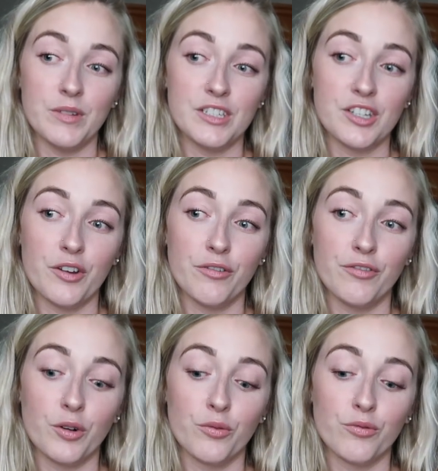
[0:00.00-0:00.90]
So
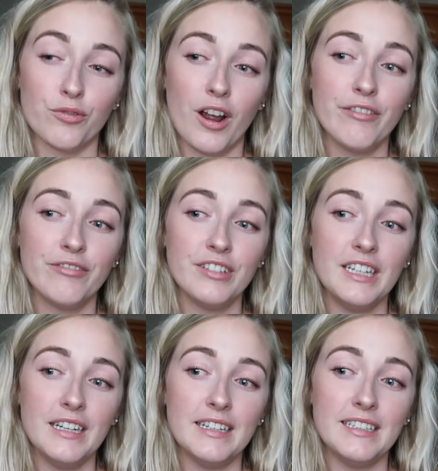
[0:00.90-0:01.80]
for
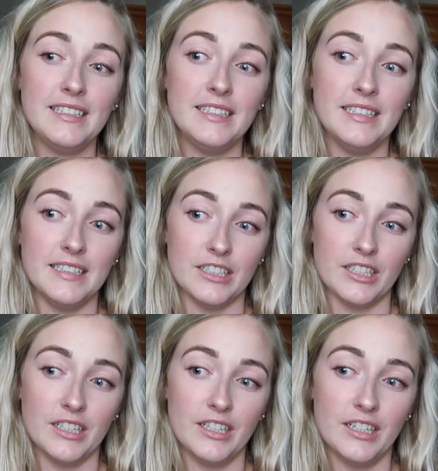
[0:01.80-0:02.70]
roughly a
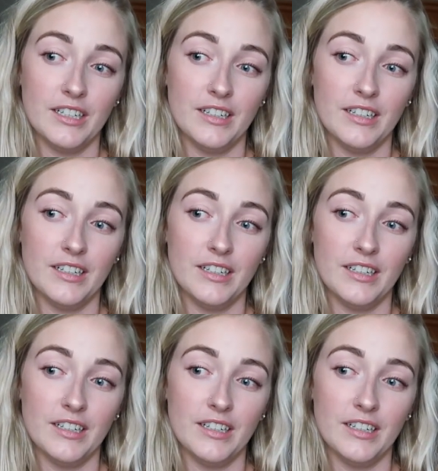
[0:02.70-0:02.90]
year,